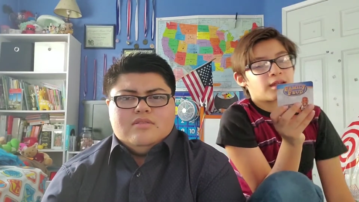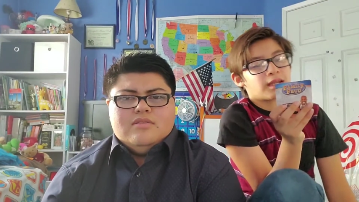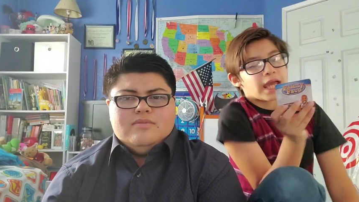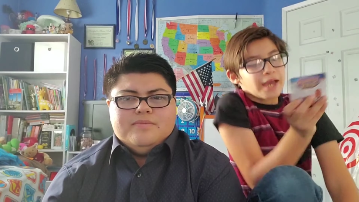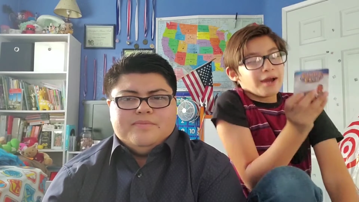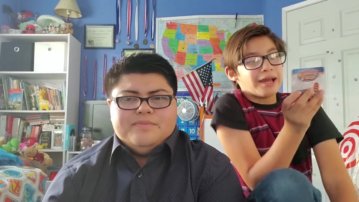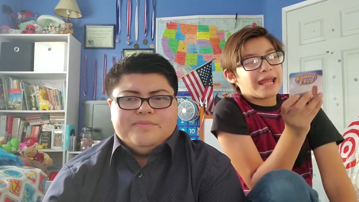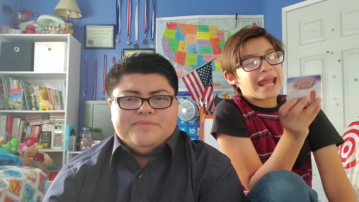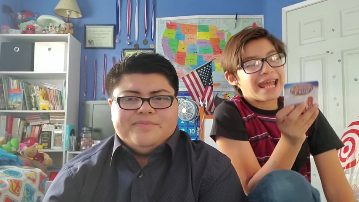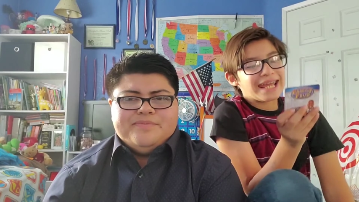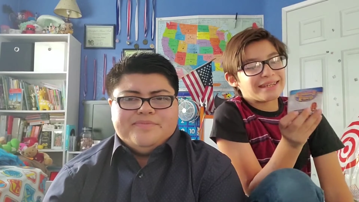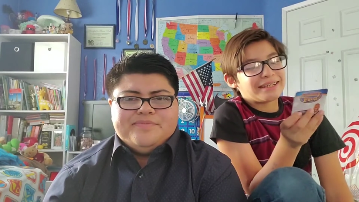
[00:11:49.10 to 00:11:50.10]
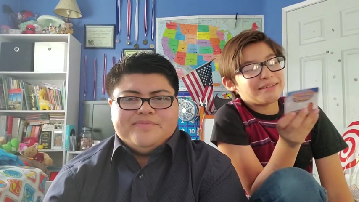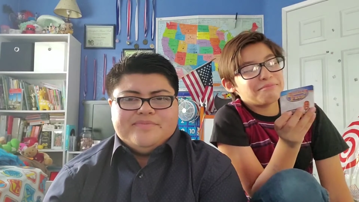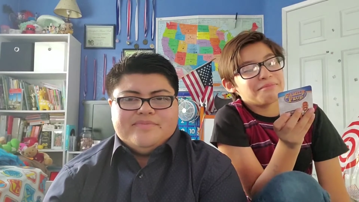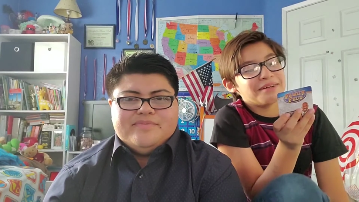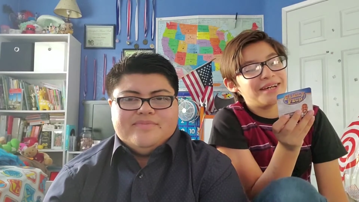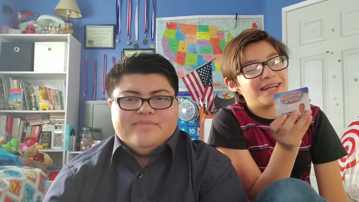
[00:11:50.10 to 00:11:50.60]

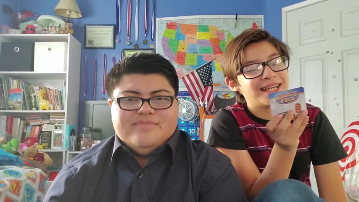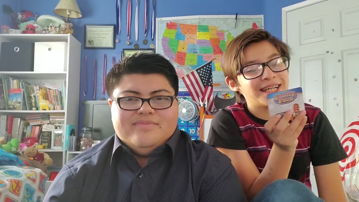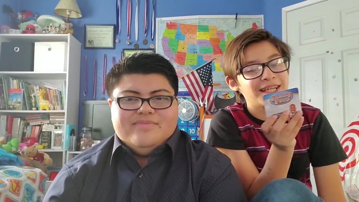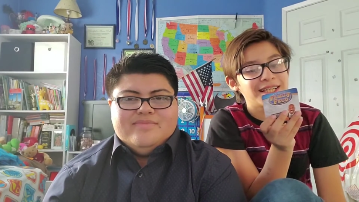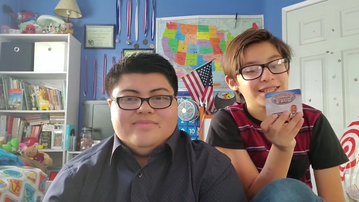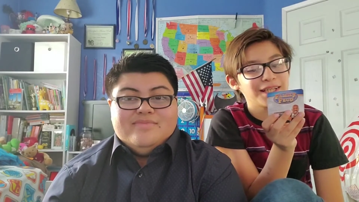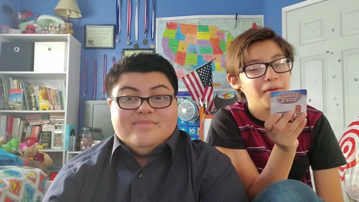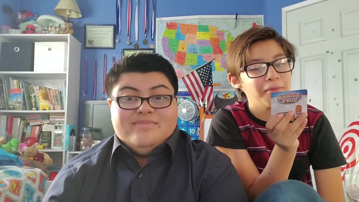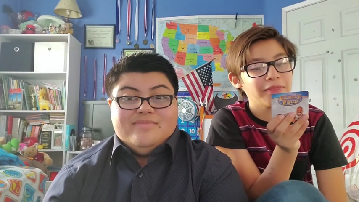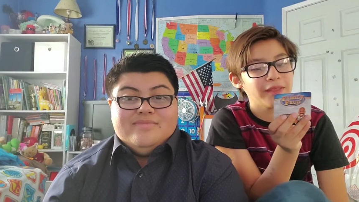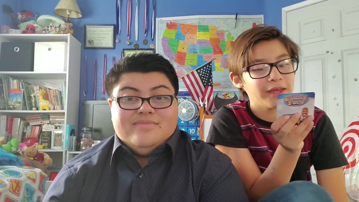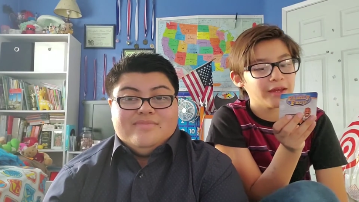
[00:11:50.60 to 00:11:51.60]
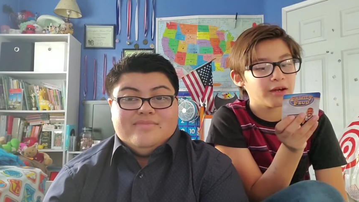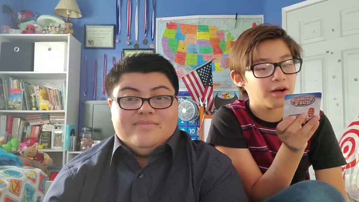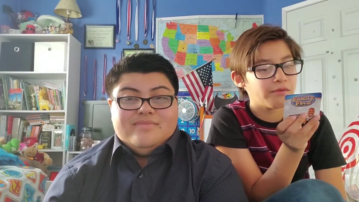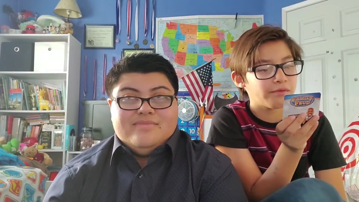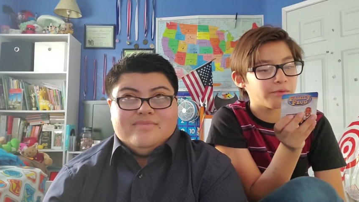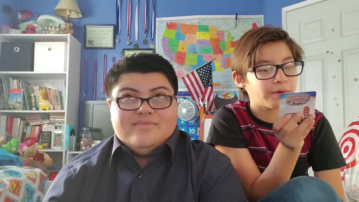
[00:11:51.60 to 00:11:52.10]
Speaker 1: Name something
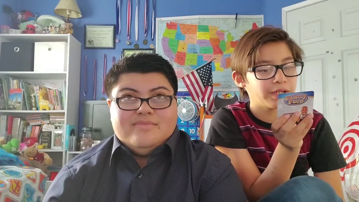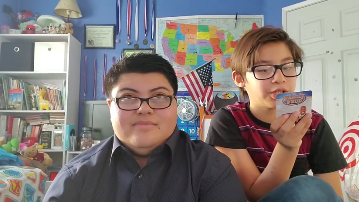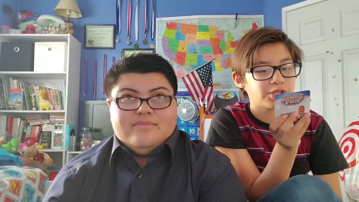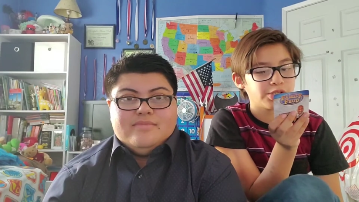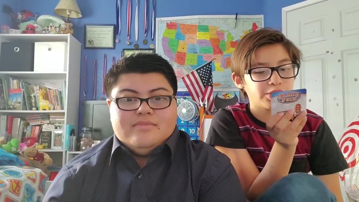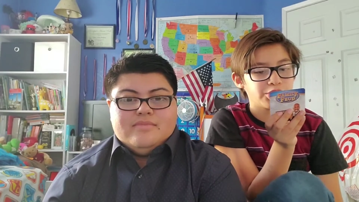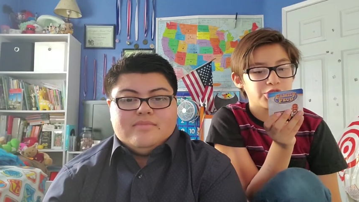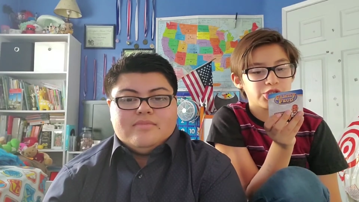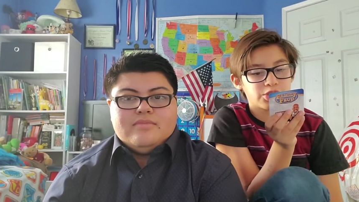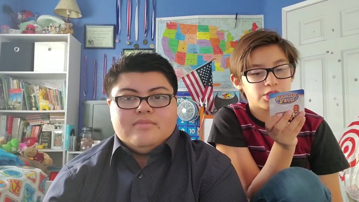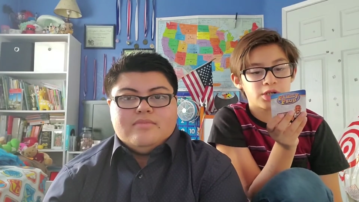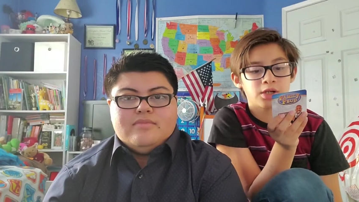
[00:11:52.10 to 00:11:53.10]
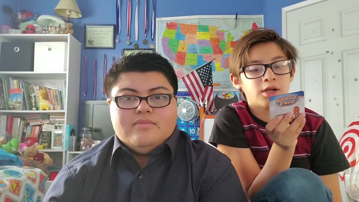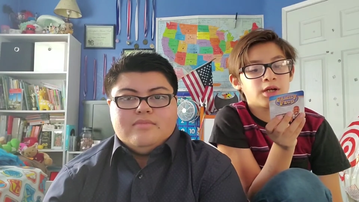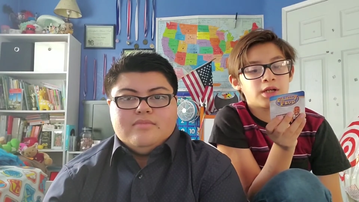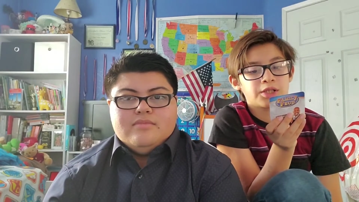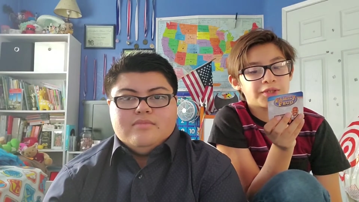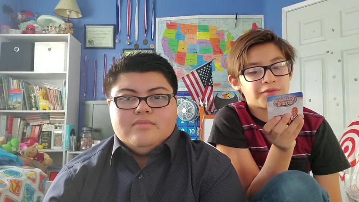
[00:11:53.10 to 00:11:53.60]
of which you're sure
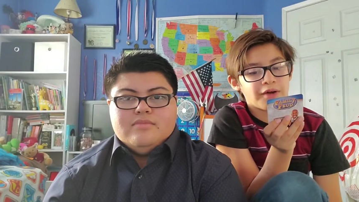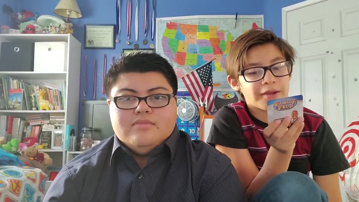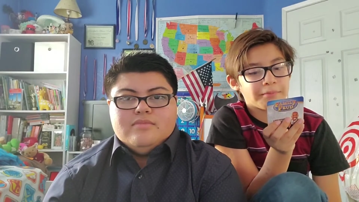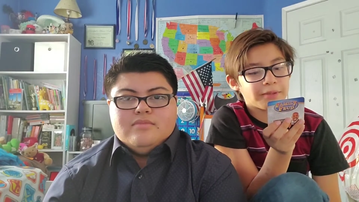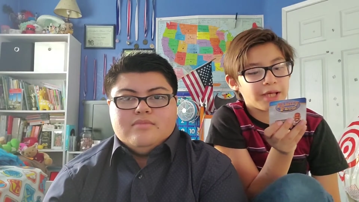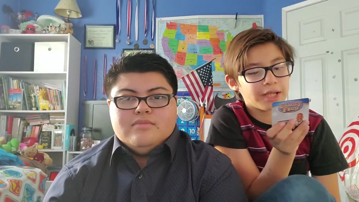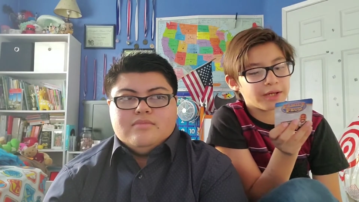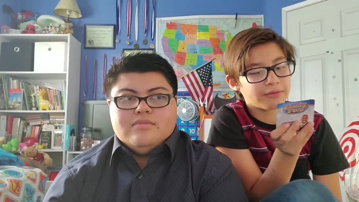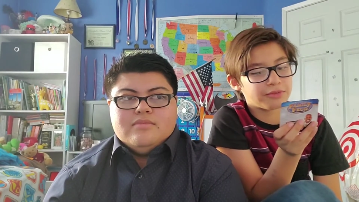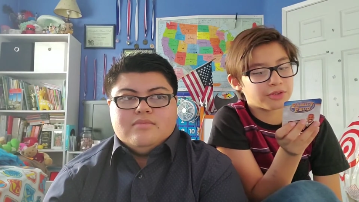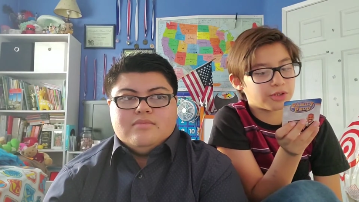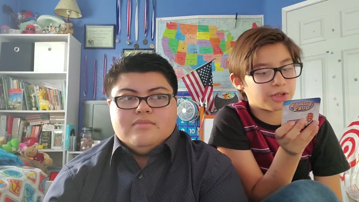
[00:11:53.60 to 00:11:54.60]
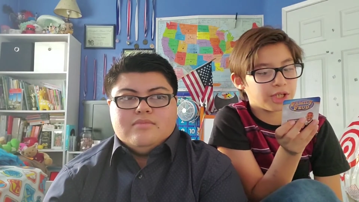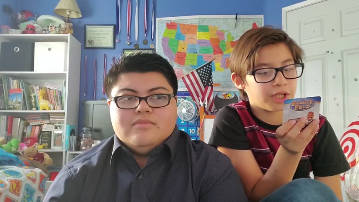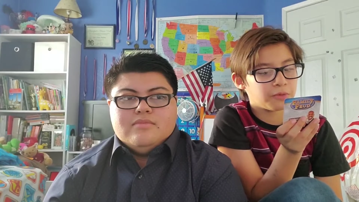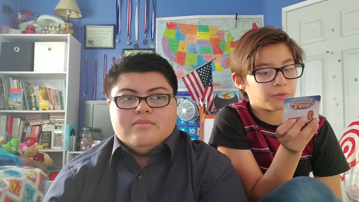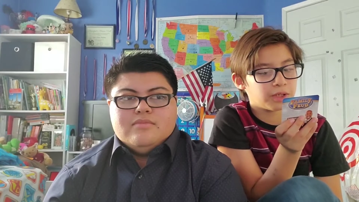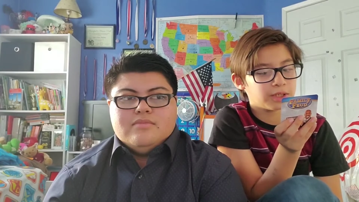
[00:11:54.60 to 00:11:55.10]
to find plenty of
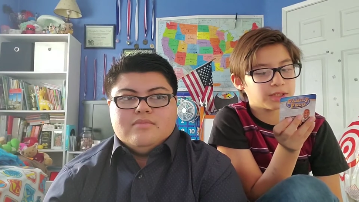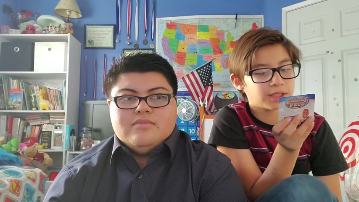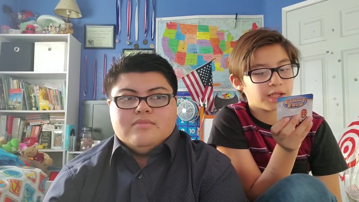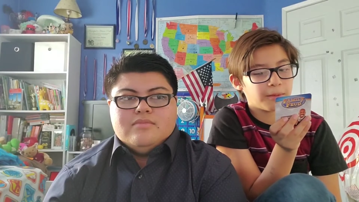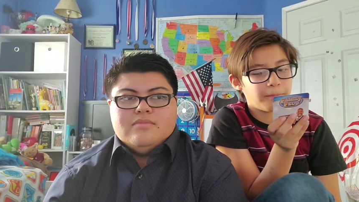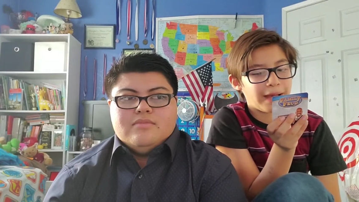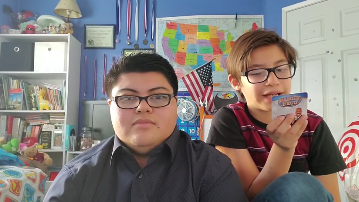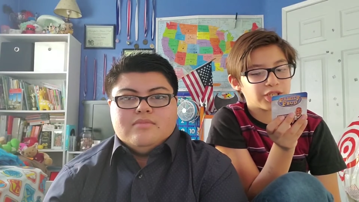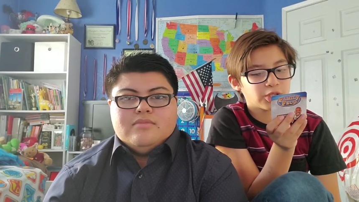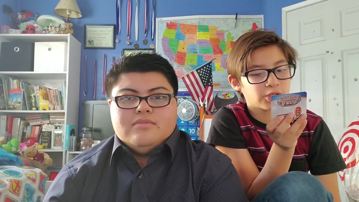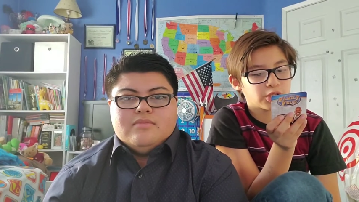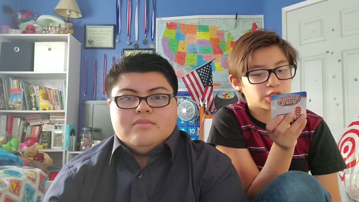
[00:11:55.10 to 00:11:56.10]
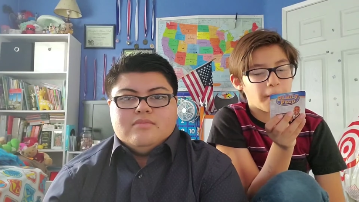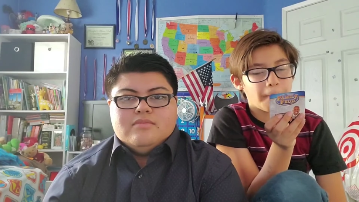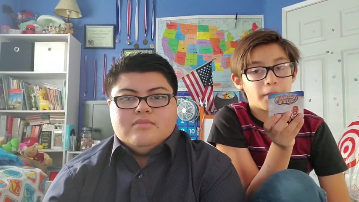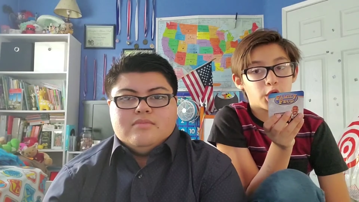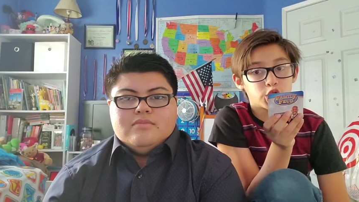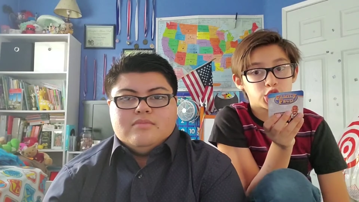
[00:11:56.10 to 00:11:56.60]
dirty ones in a bachelor's
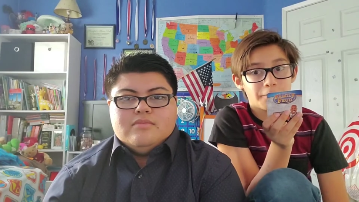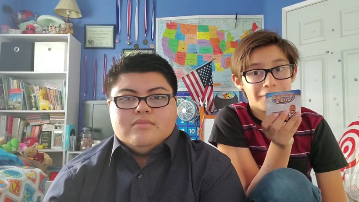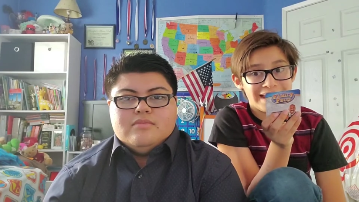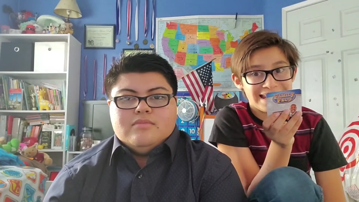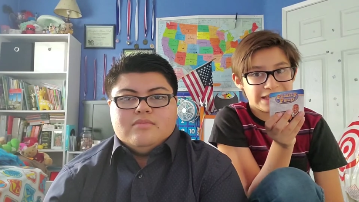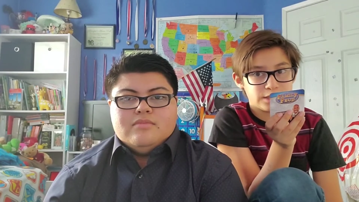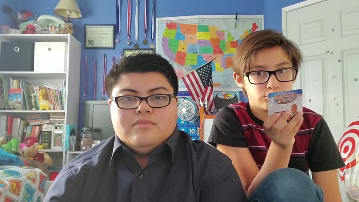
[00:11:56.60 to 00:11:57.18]
apartment